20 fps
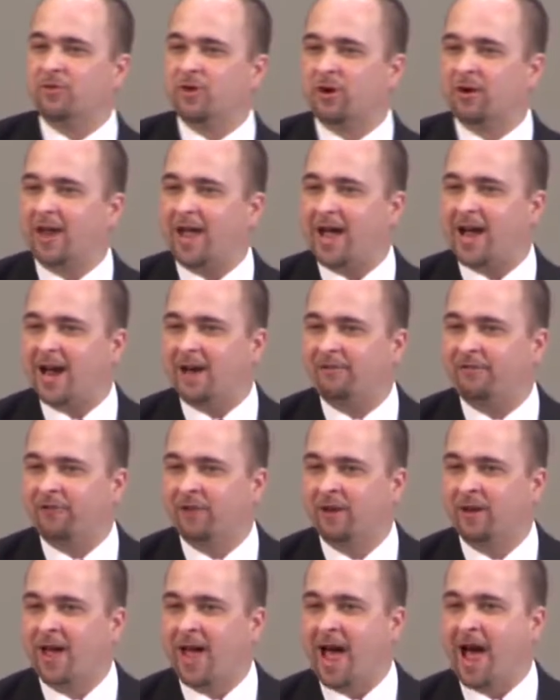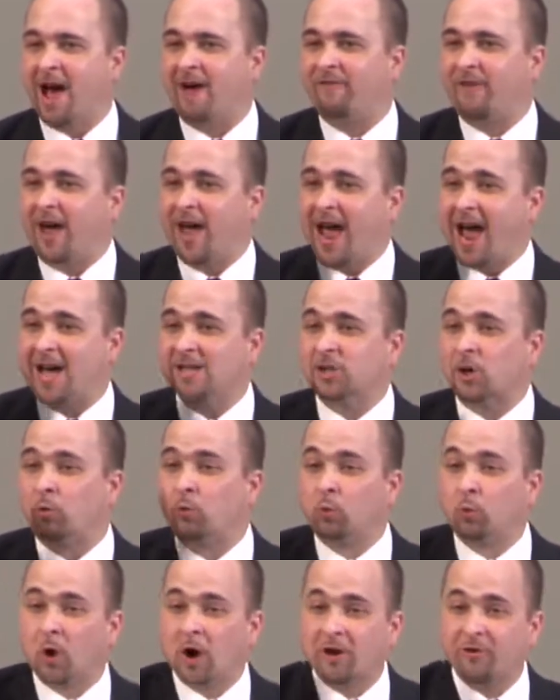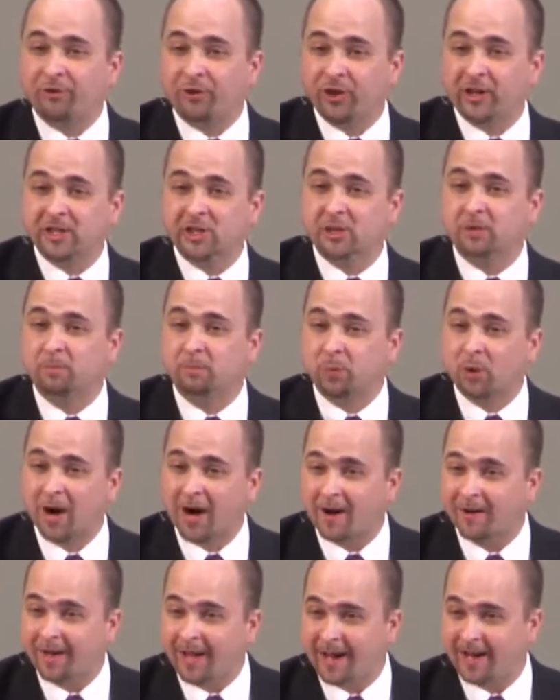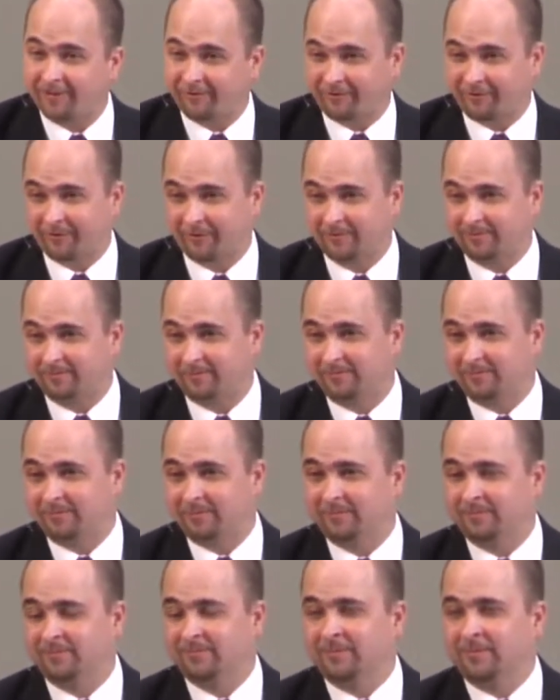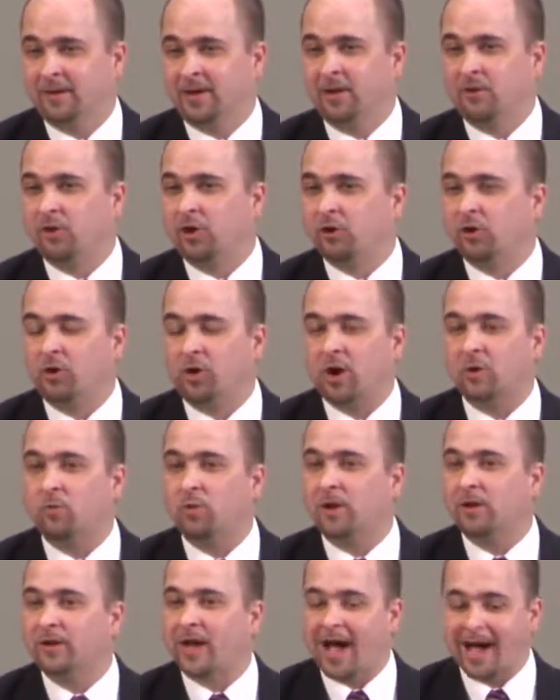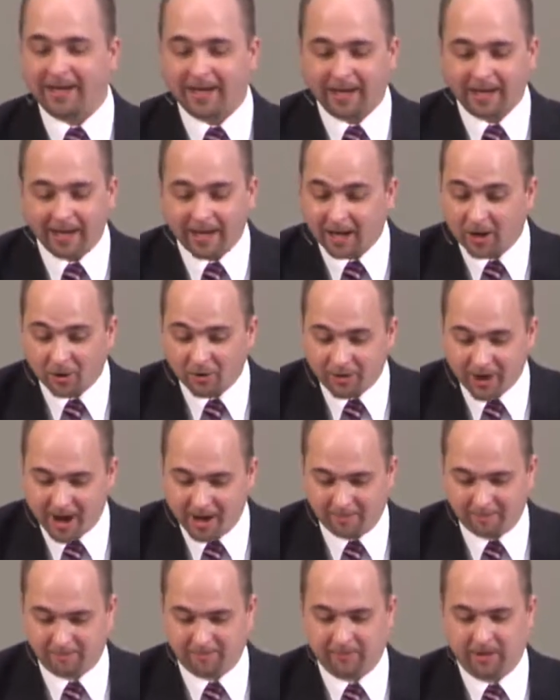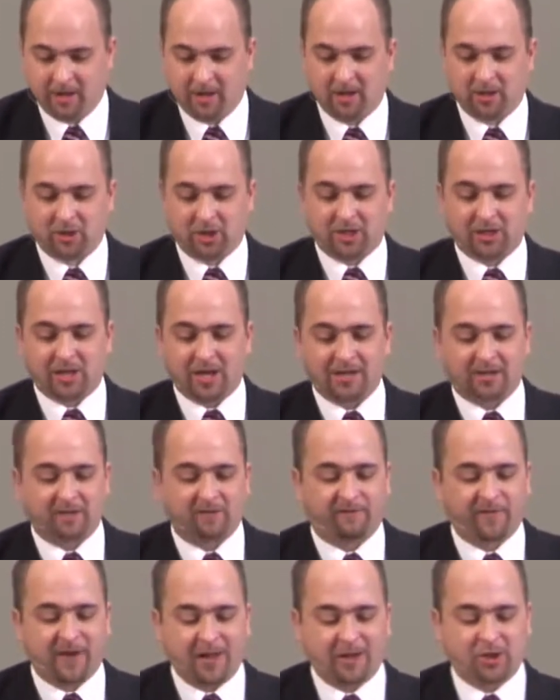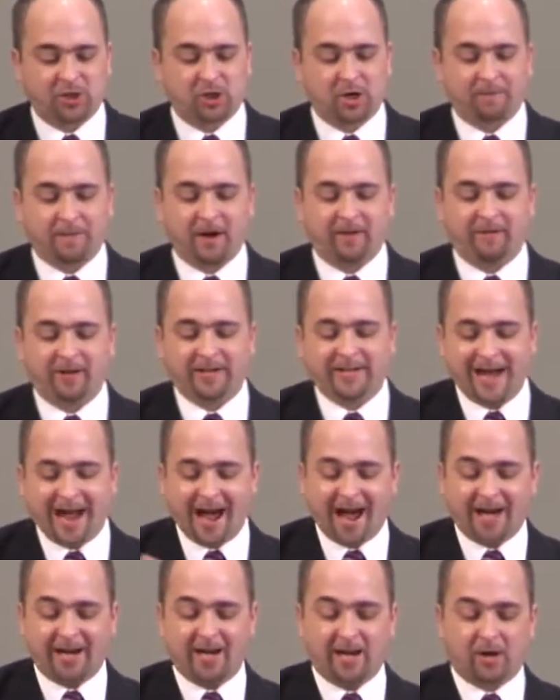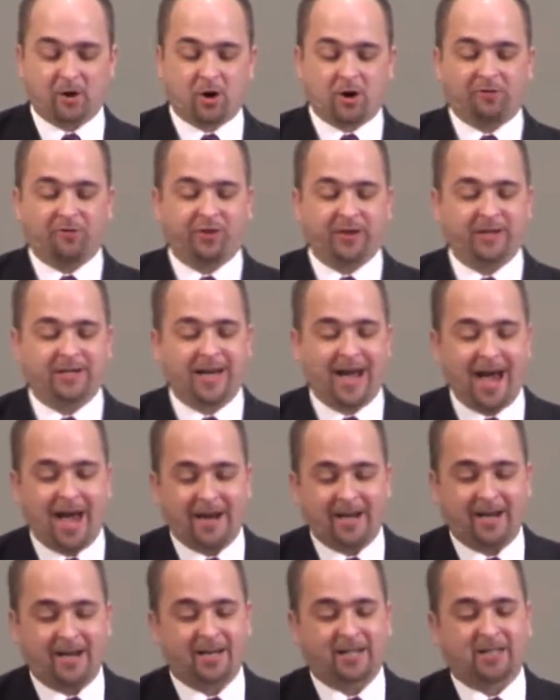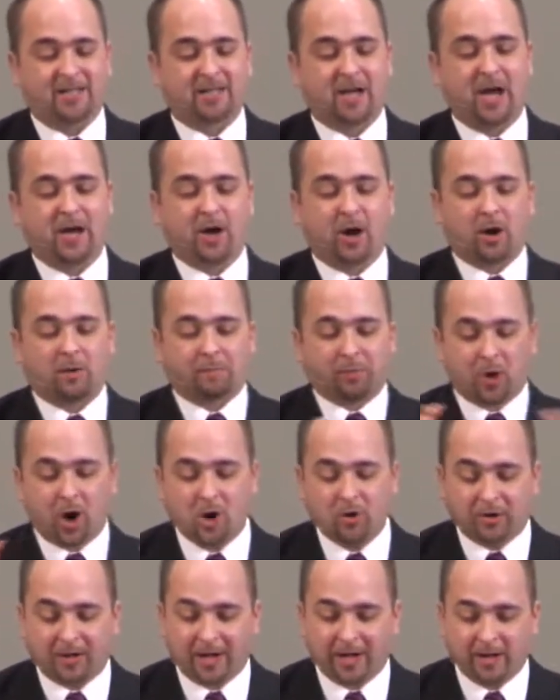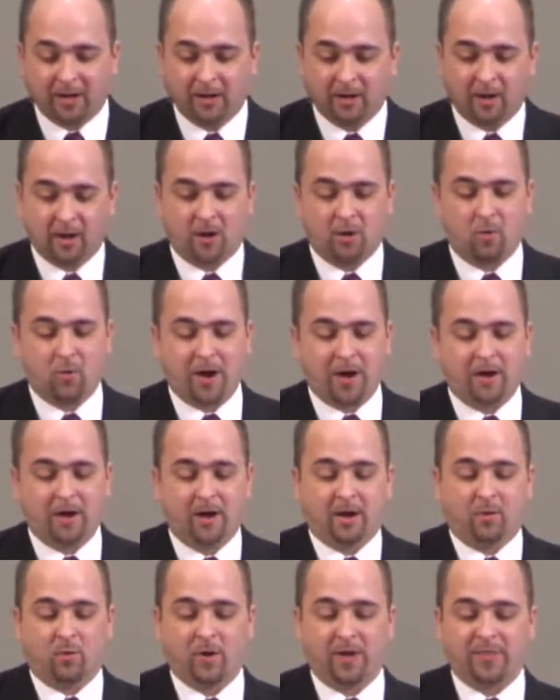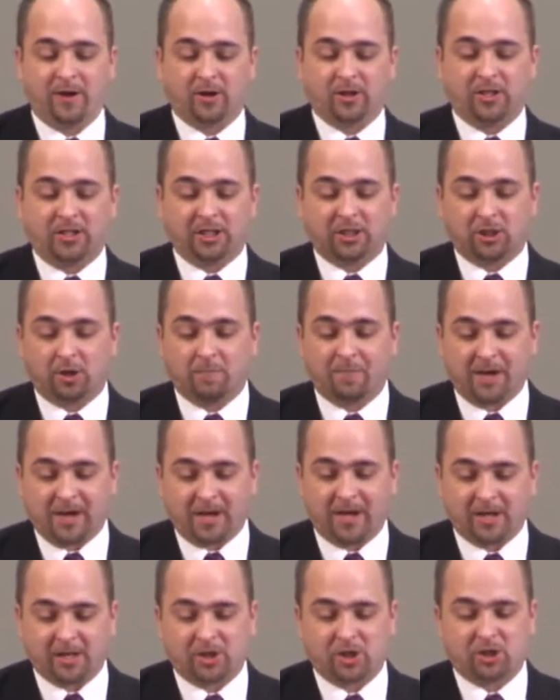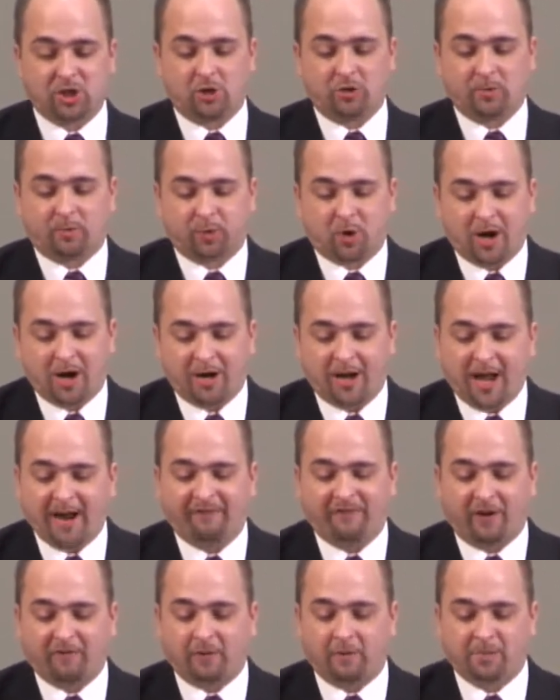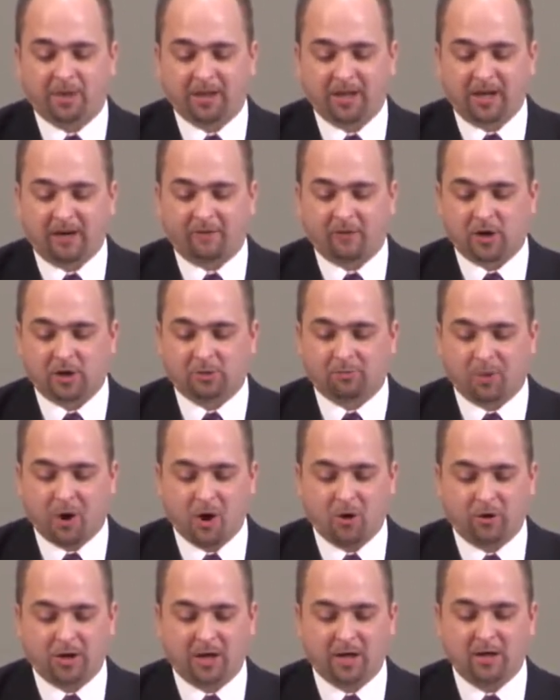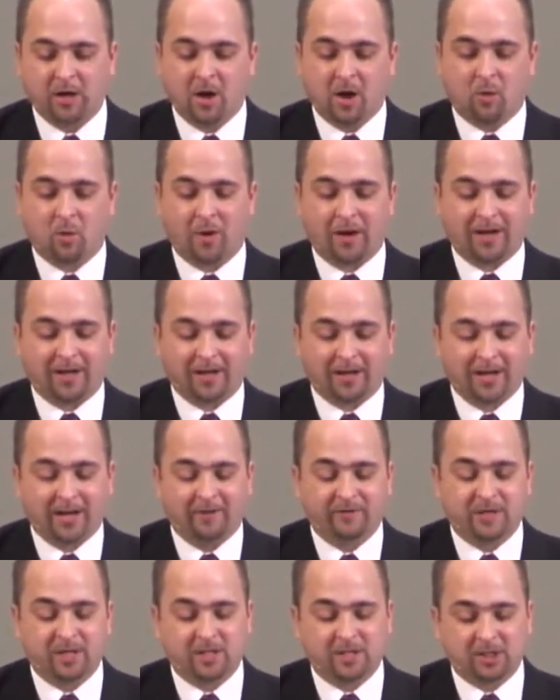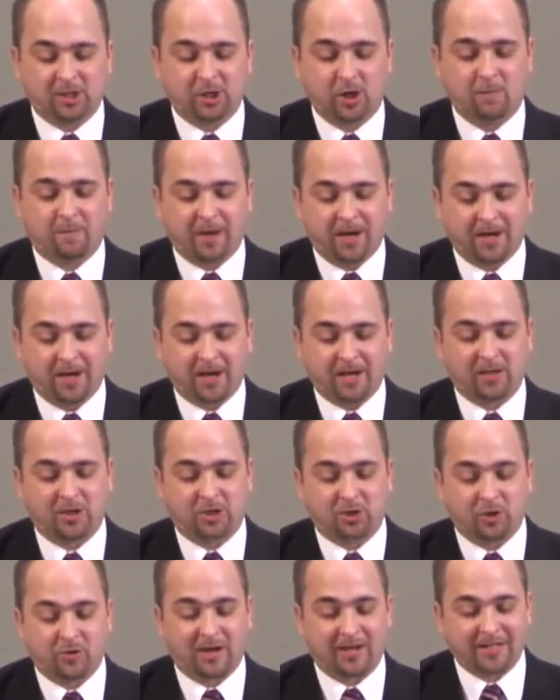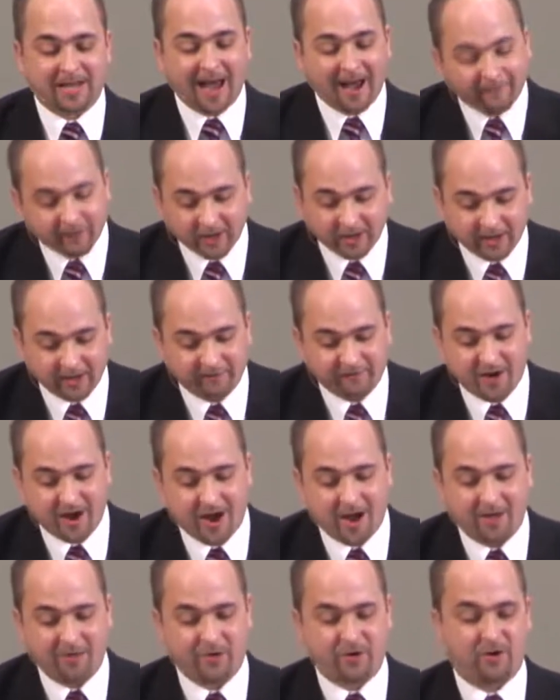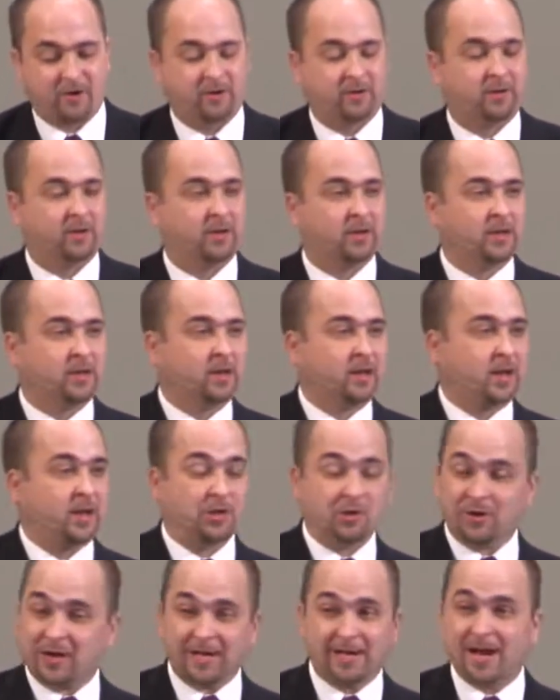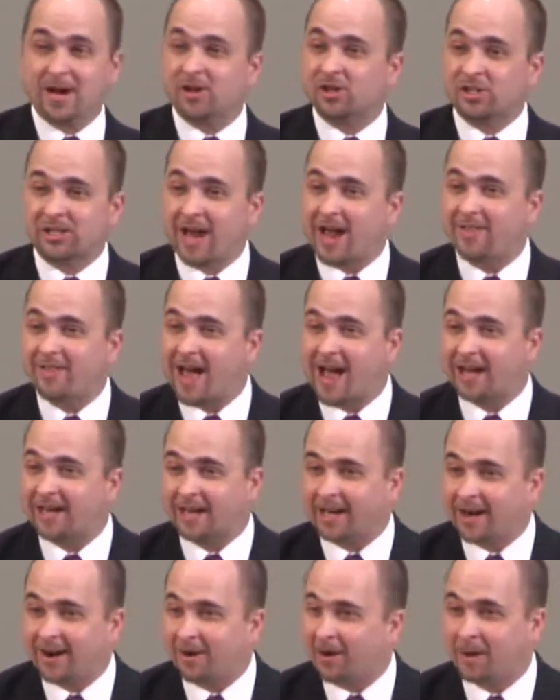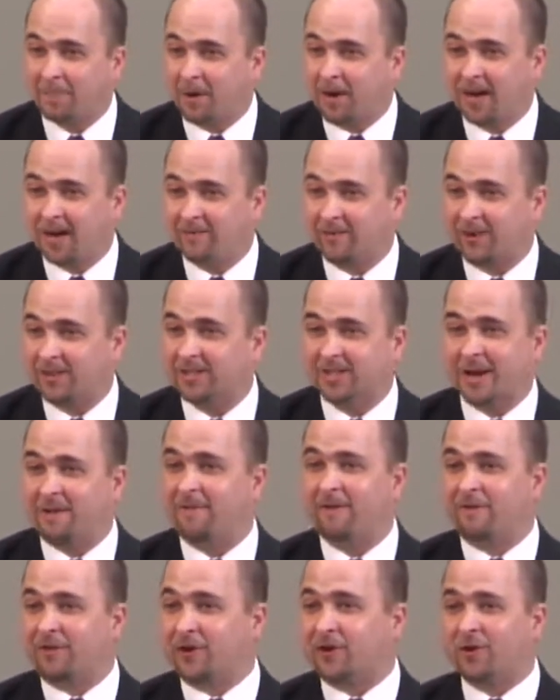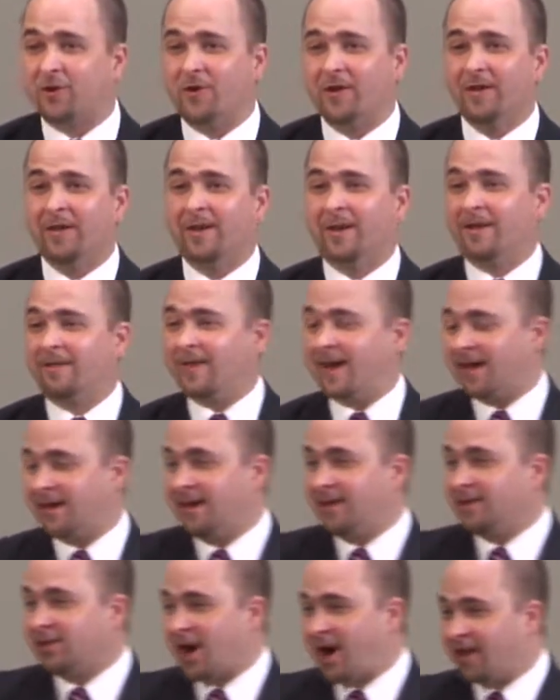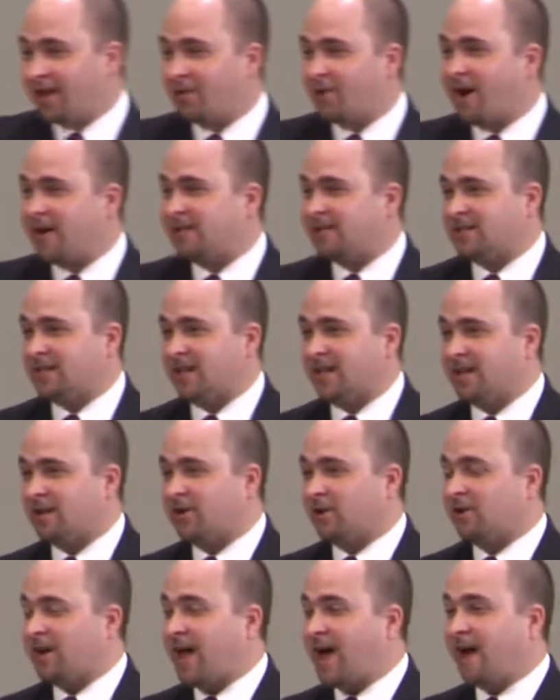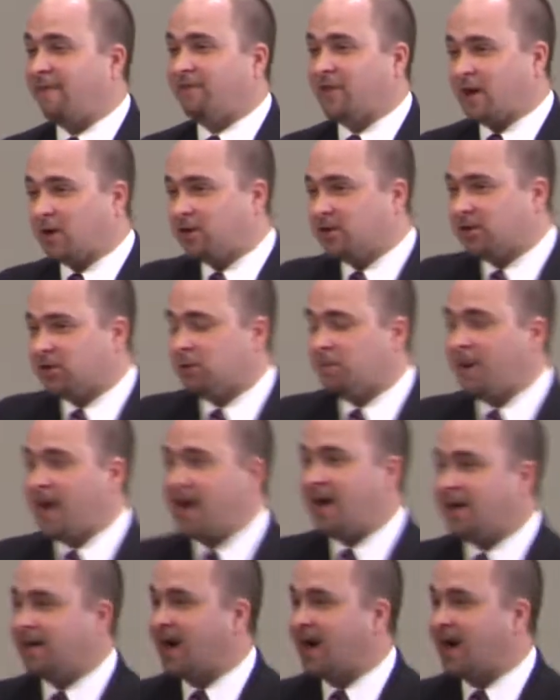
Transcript: their life have, has a worthless prayer life. The Lord will not hear them. Just like the fellowship of a daddy, an earthly daddy, and son are broken when, when there's disobedience, so the prayer life of a believer is broken when he lives in disobedience to his heavenly Father. And you need to understand that clearly, believer. And some of you that tolerate sin in your life, that are disobeying